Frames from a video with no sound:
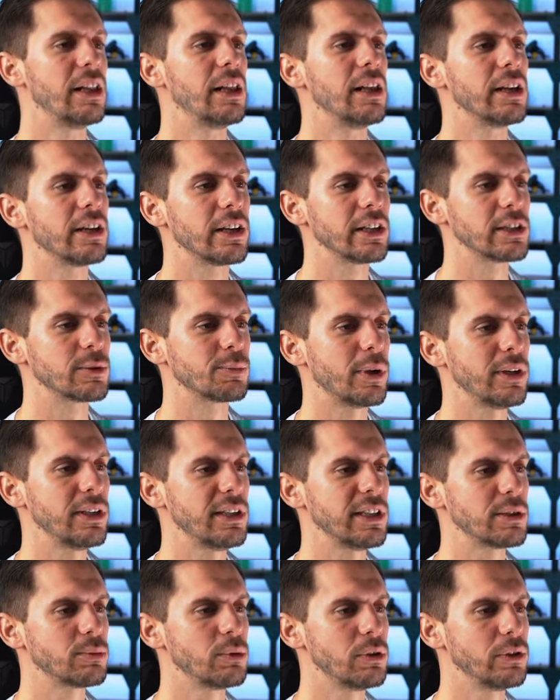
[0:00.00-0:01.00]
because what
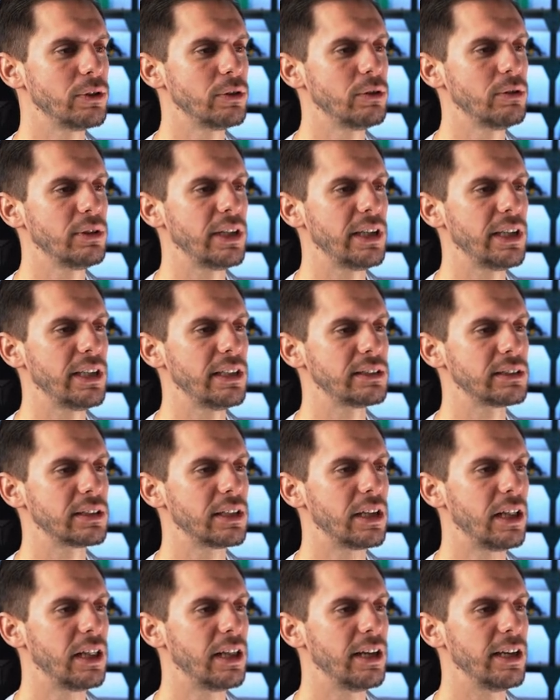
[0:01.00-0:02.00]
this will do is
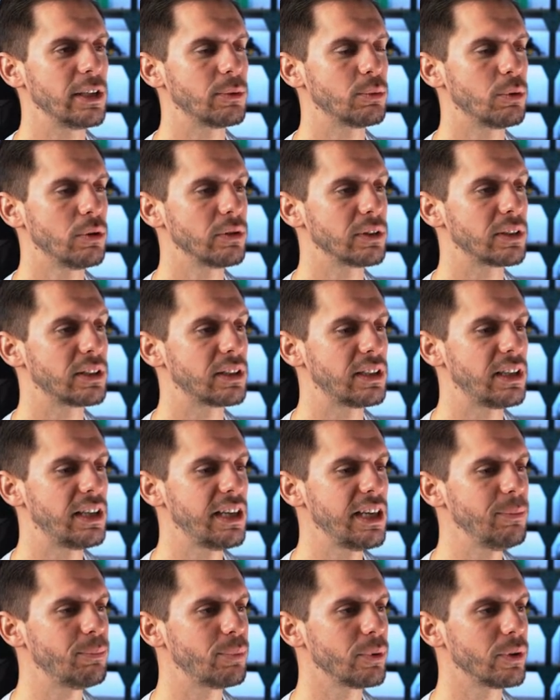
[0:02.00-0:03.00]
it will
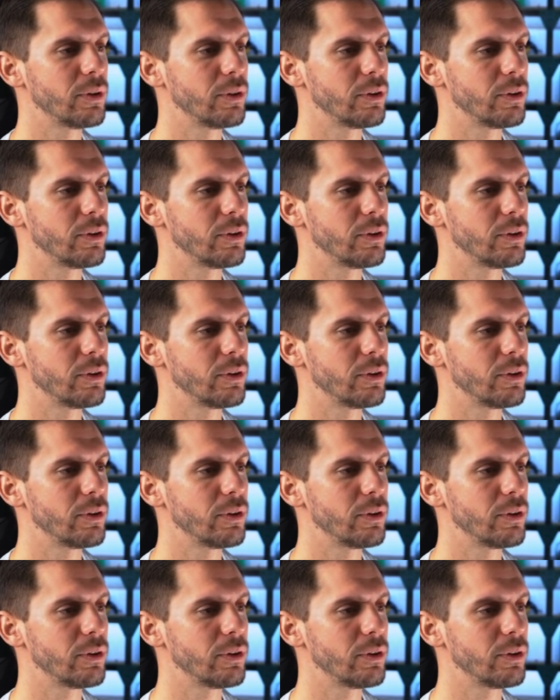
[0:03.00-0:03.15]
keep